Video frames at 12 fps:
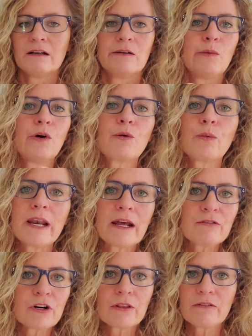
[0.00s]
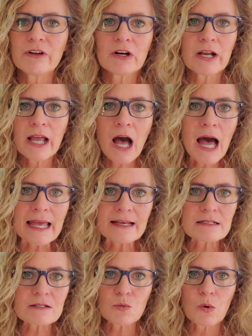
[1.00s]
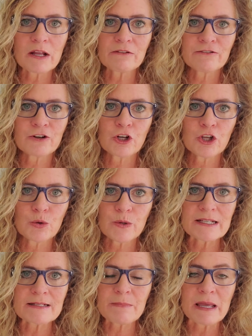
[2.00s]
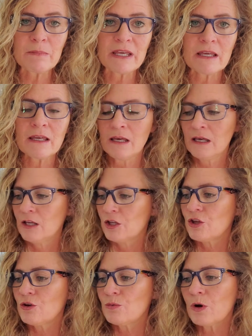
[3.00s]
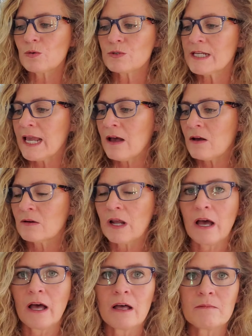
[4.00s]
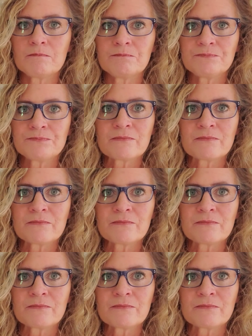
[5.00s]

or whatever the very highest one for you is. Maybe you wrote down um,